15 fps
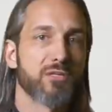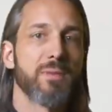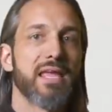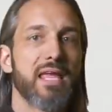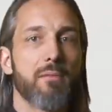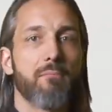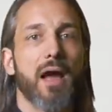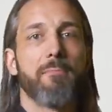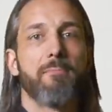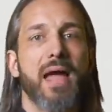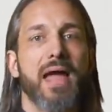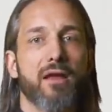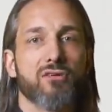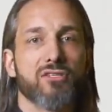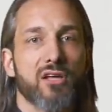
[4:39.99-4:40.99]
You just begin by
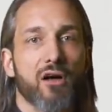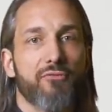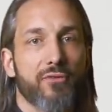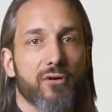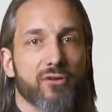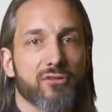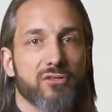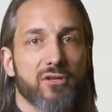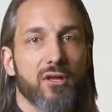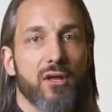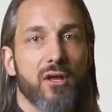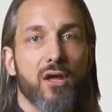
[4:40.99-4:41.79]
paying yourself first.